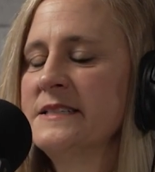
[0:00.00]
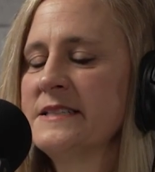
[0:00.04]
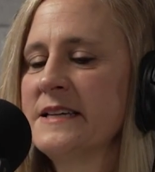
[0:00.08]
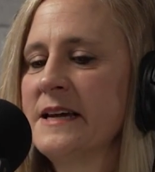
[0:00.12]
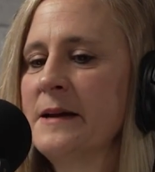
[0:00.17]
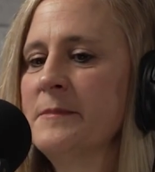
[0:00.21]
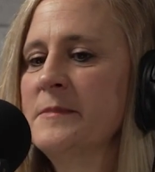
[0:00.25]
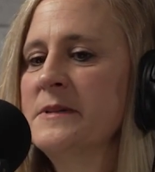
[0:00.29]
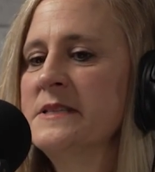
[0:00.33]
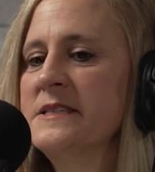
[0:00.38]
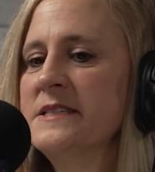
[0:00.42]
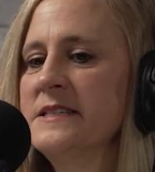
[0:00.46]

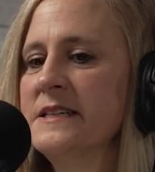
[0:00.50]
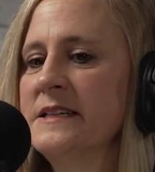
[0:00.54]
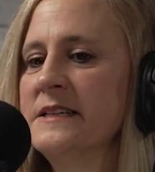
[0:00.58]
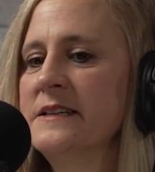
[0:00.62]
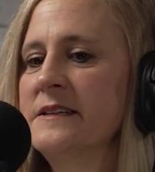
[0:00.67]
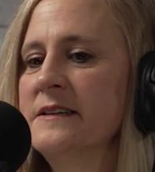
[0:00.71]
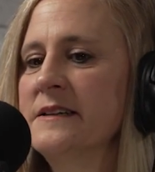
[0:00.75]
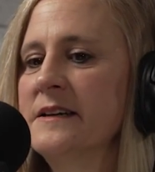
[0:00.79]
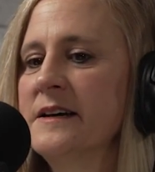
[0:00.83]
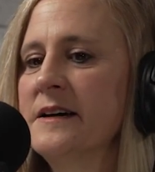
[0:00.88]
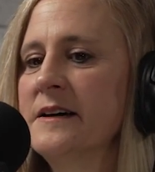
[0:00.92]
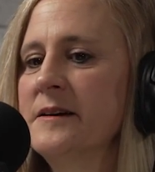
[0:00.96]
Simons
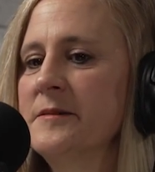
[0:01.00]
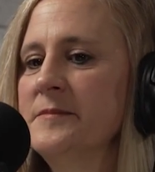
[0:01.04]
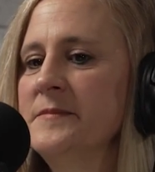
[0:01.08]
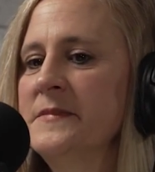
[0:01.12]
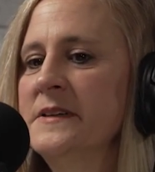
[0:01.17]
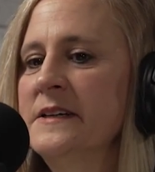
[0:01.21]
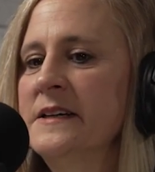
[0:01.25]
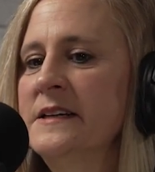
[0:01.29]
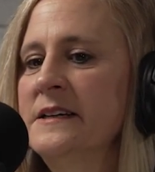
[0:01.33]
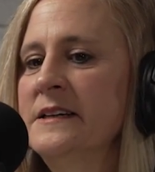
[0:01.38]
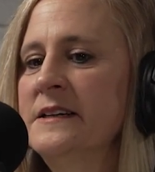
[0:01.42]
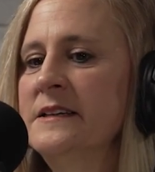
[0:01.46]
and
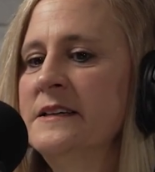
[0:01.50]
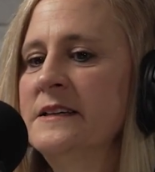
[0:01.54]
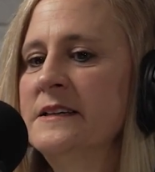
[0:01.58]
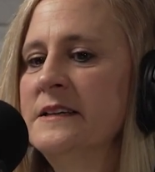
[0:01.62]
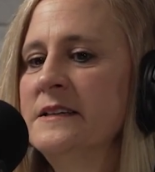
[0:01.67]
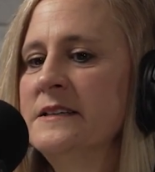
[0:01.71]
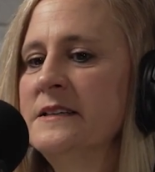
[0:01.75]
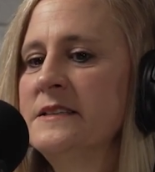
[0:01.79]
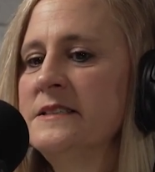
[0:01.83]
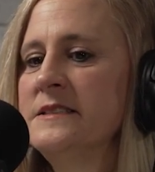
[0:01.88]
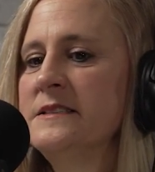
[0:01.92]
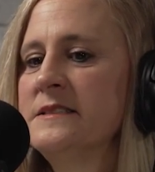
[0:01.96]

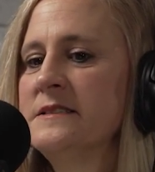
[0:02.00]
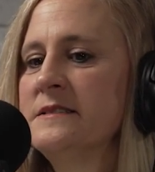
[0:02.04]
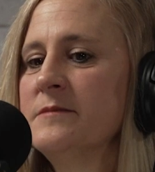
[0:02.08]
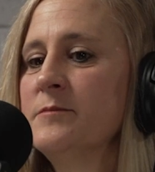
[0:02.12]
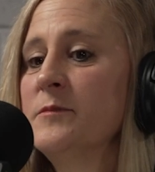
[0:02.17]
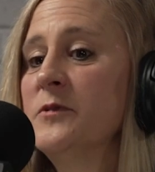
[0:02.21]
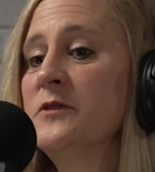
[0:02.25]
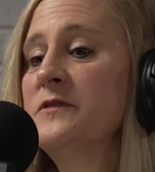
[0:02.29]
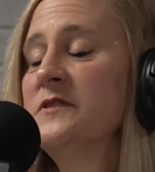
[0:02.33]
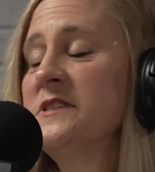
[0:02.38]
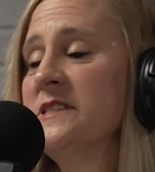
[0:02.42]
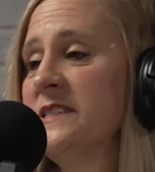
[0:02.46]

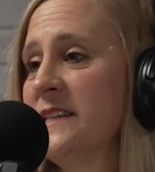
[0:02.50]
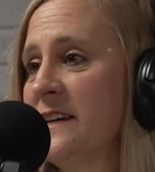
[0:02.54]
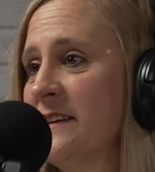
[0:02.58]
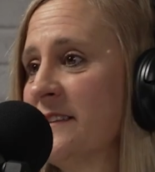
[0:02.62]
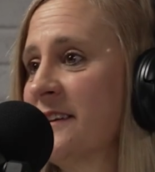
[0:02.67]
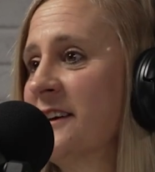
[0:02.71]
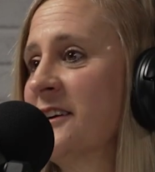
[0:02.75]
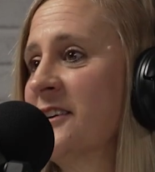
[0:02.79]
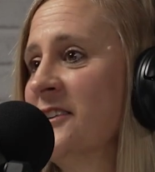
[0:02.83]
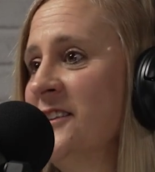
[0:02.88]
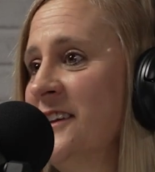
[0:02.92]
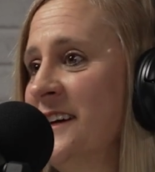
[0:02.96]
moved to South
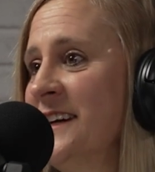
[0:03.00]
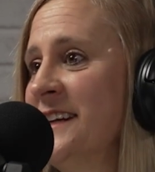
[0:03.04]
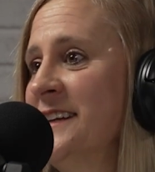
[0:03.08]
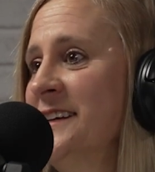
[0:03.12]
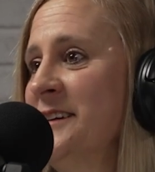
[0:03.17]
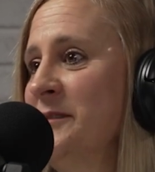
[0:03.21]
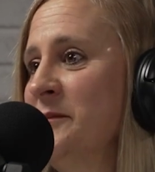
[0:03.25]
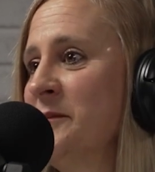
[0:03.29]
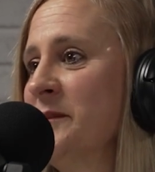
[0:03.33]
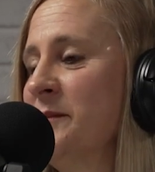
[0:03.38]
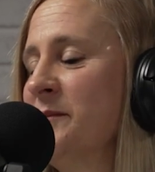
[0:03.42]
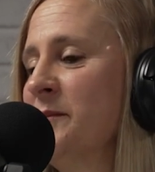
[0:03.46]

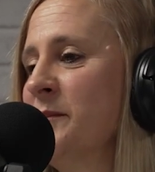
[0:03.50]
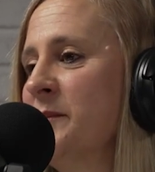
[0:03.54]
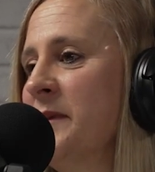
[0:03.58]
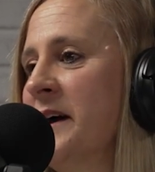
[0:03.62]
Carolina